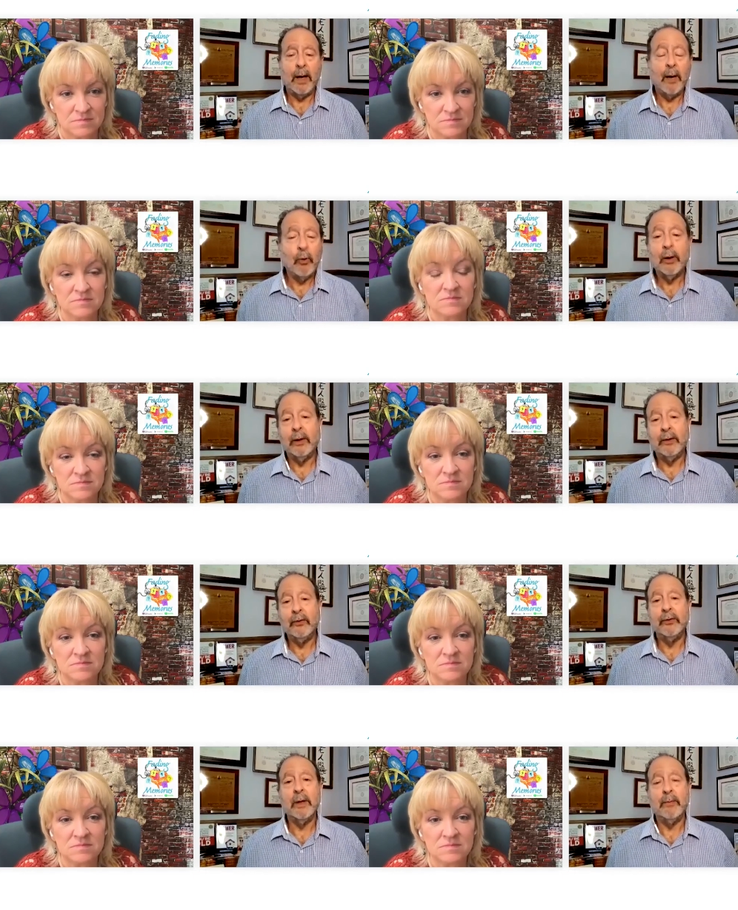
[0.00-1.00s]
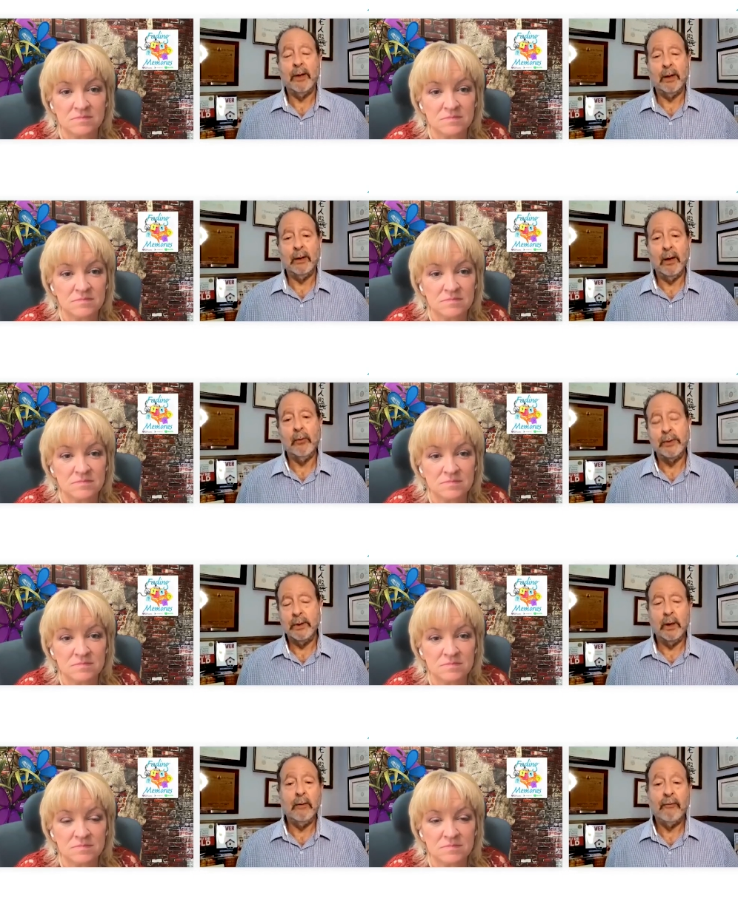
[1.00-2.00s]
Speaker 1: I wanted to do something that was
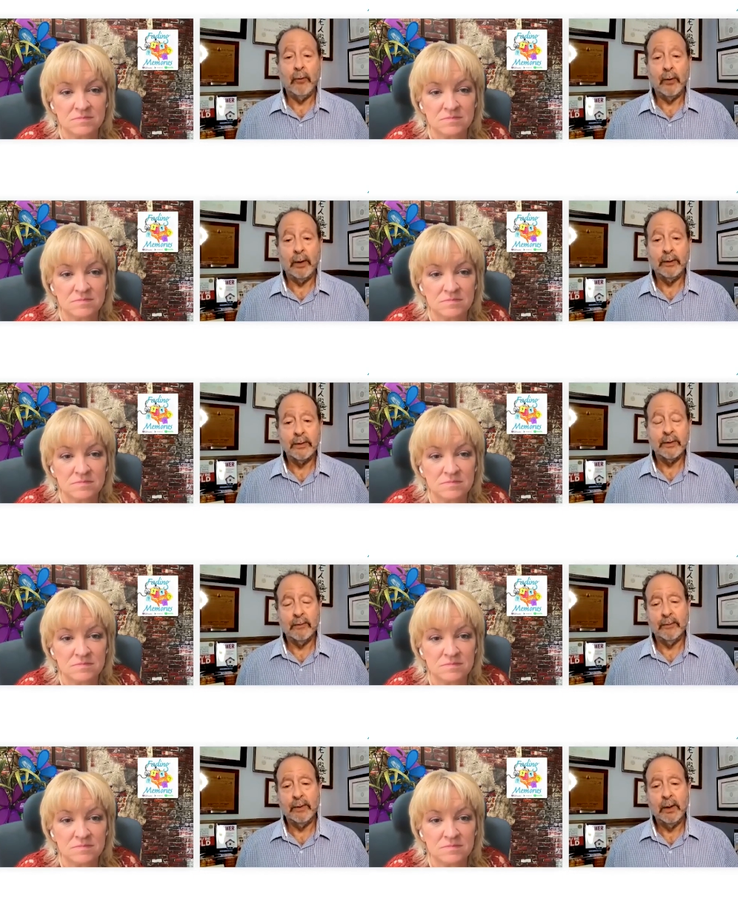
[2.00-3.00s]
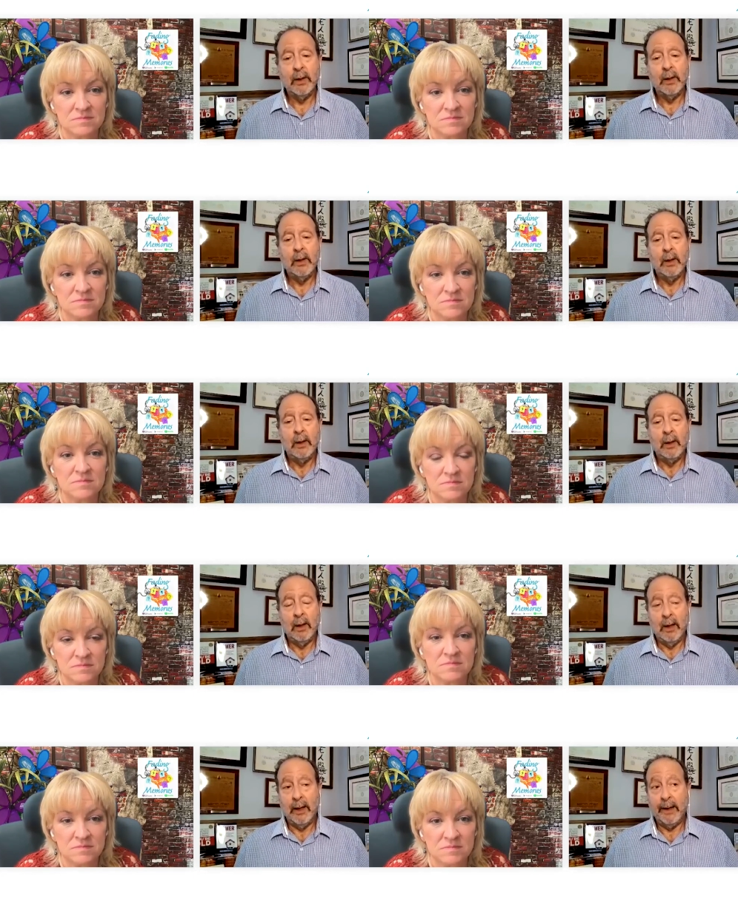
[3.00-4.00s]
for an underserved
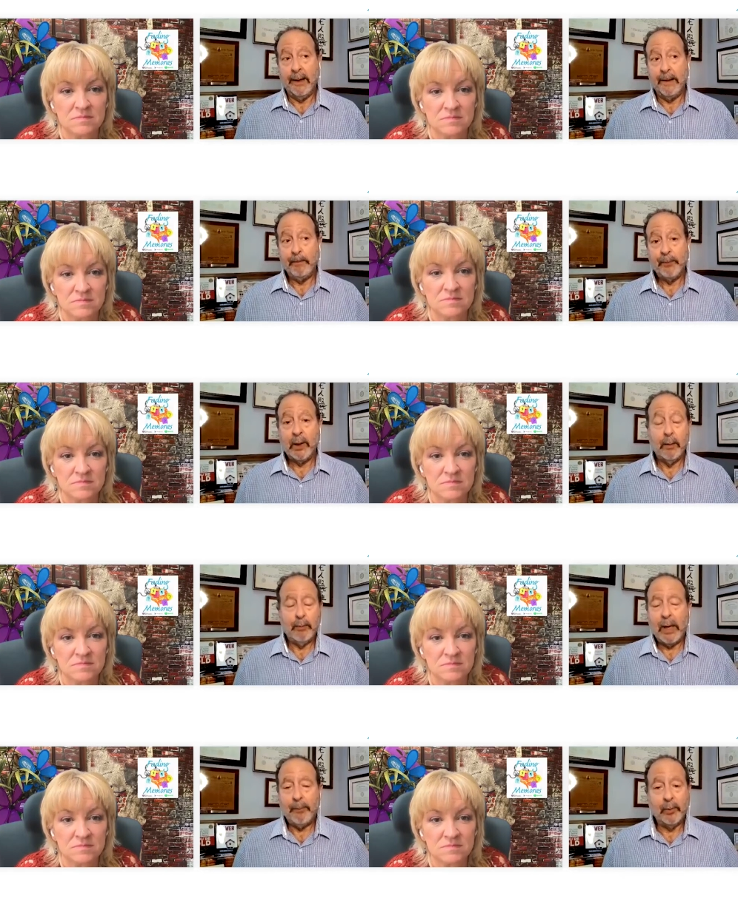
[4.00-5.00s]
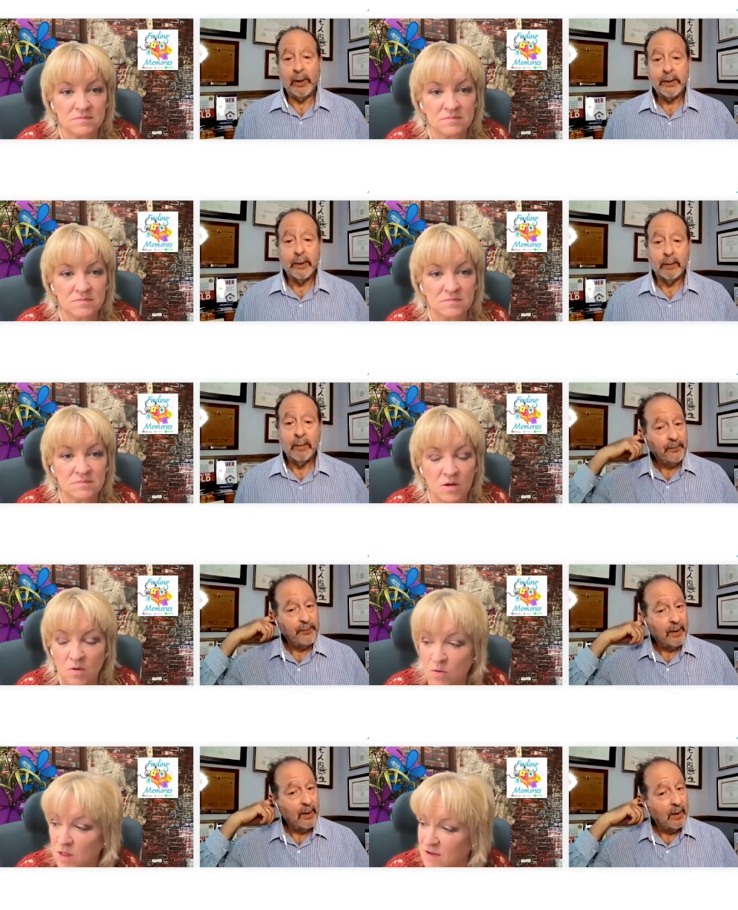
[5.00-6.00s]
um, population.
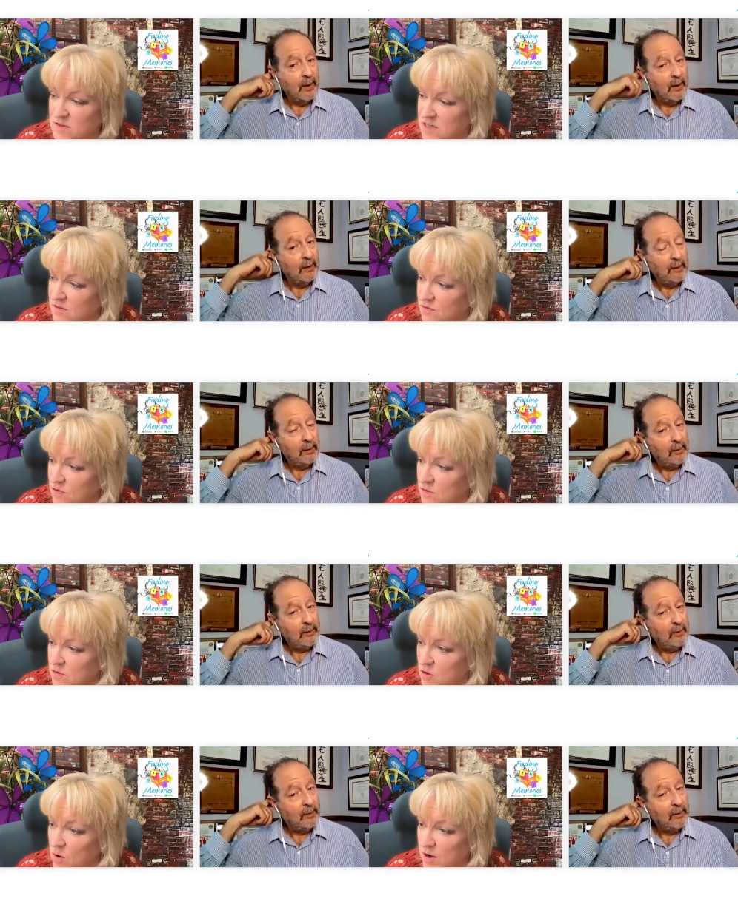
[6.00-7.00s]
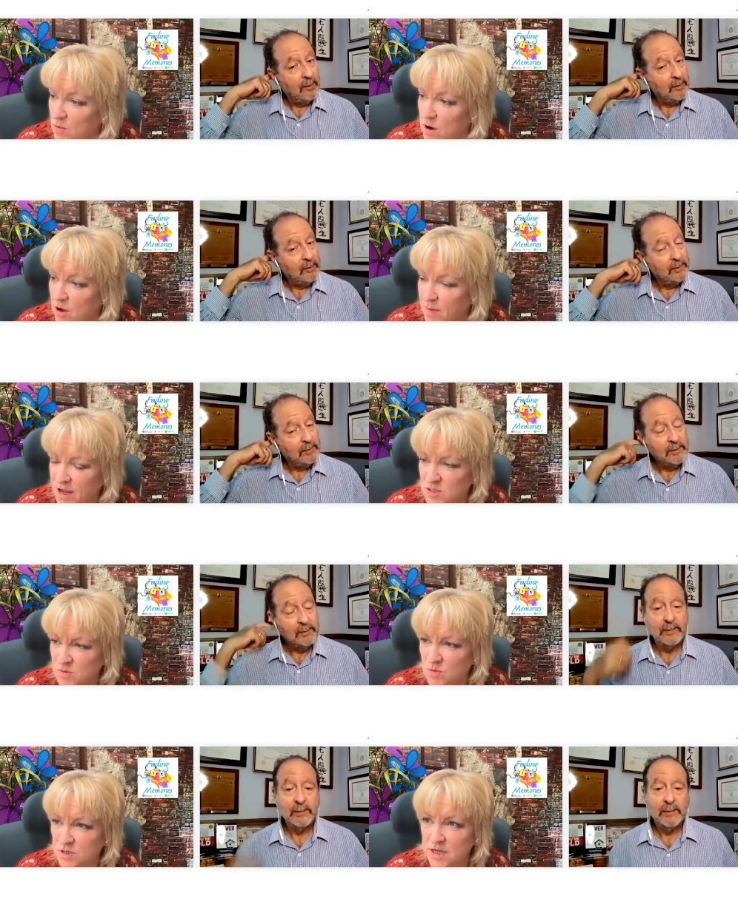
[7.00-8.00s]
Speaker 2: Well, I've said for quite a while, my
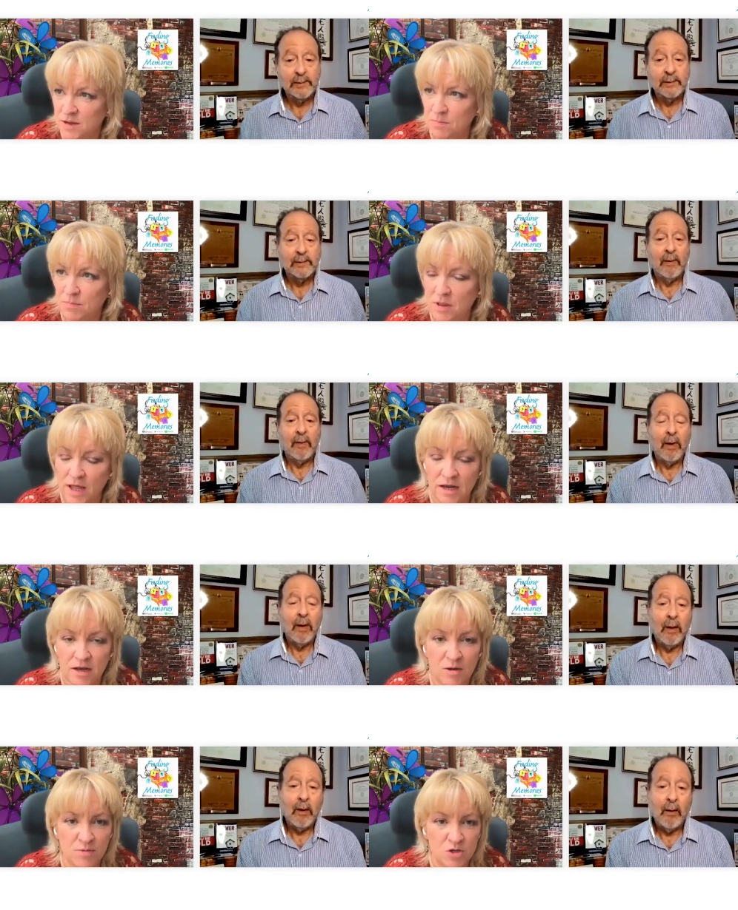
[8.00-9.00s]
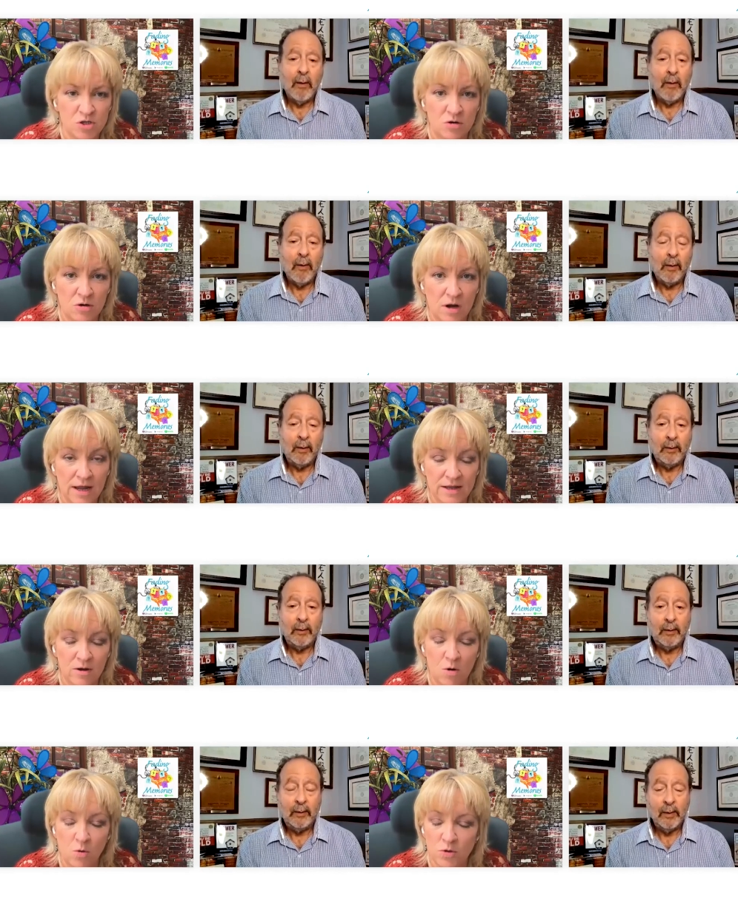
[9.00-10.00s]
husband was a planning commissioner in
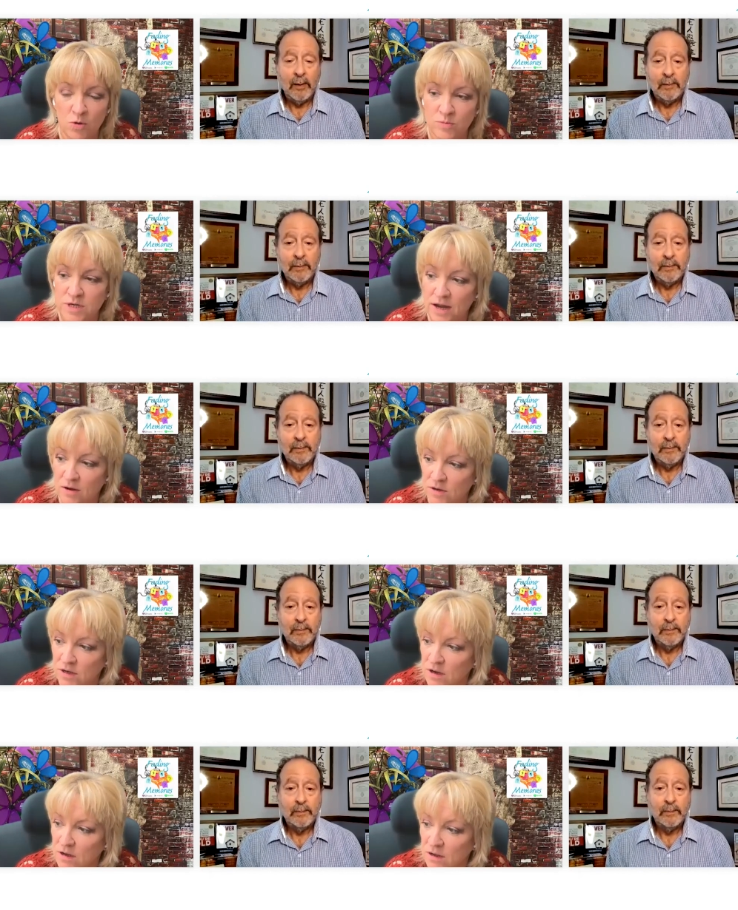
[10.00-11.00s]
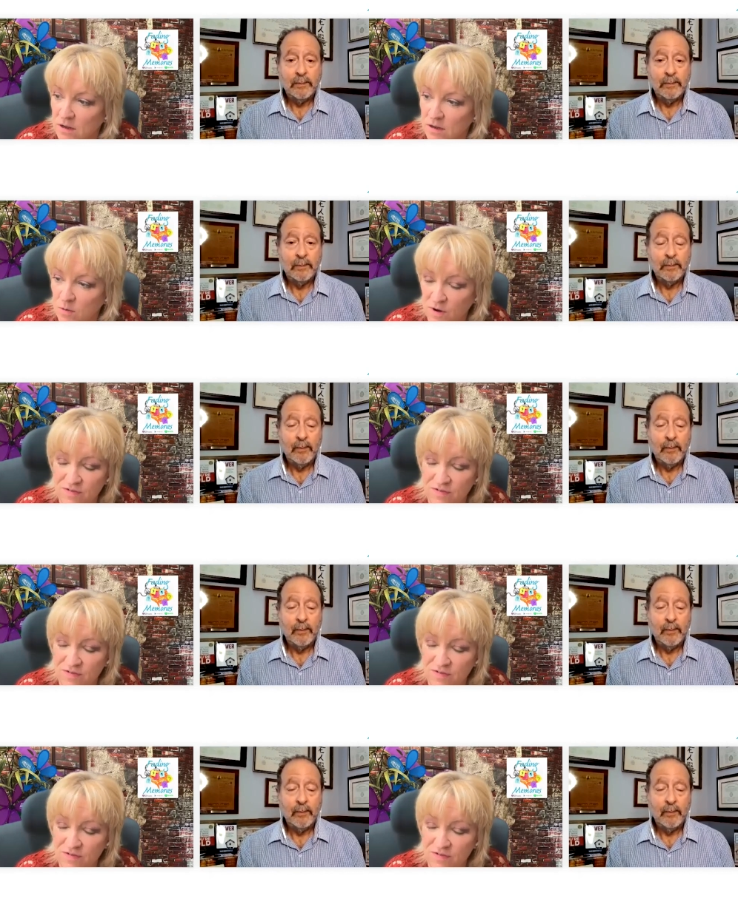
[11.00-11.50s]
our old hometown, and we've